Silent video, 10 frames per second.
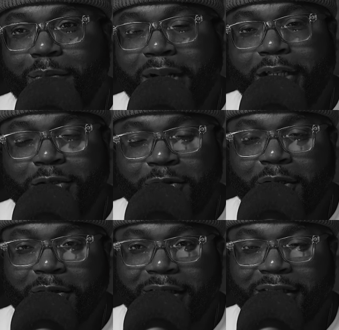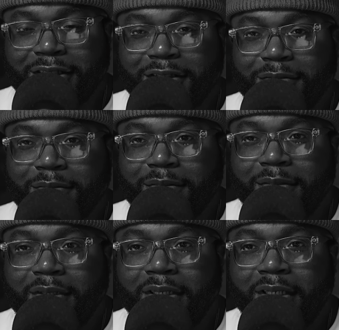but I do know this
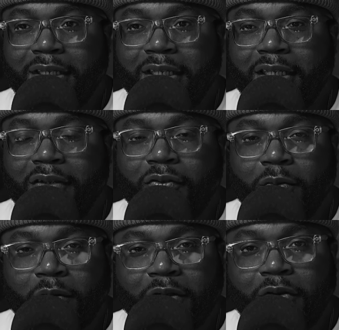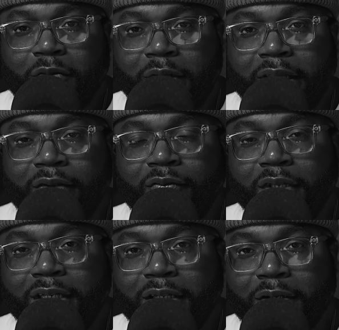if you want to create a
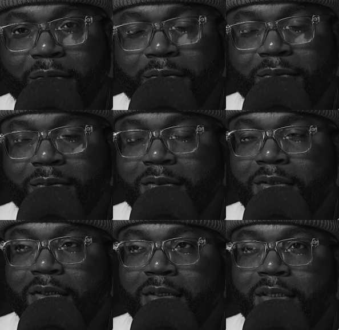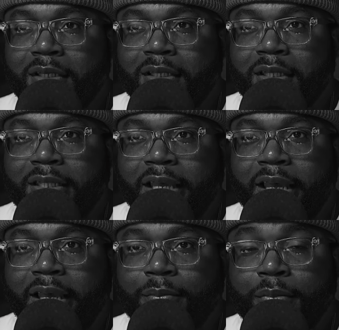video
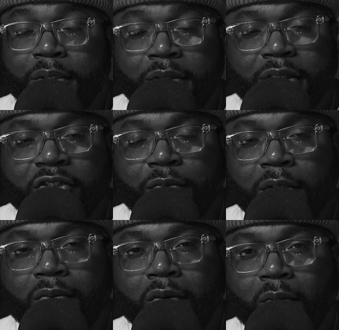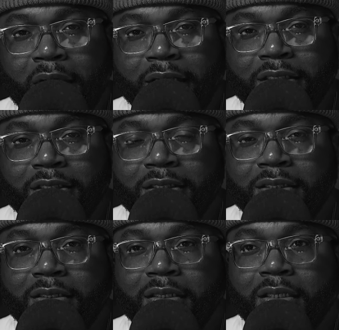that billions of people will watch,
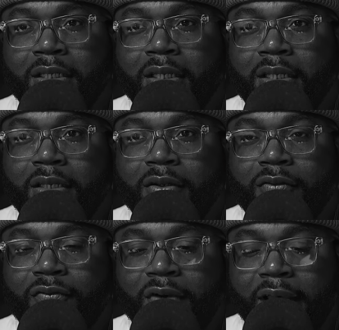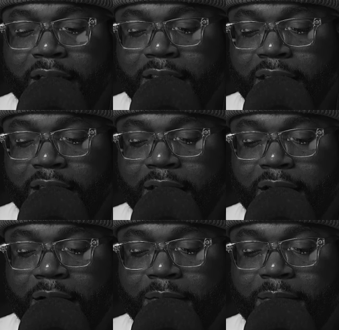find a,
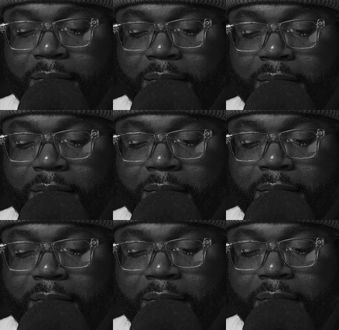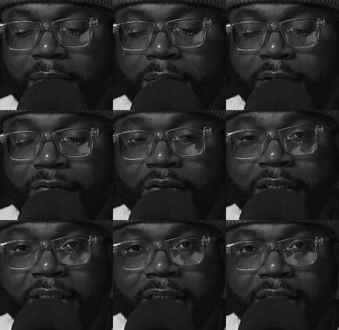um, a
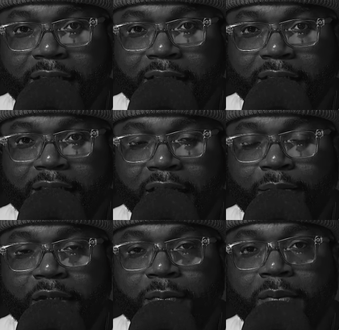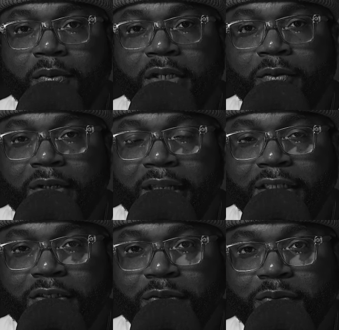feeling that many people can
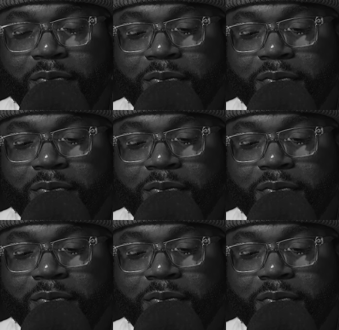relate to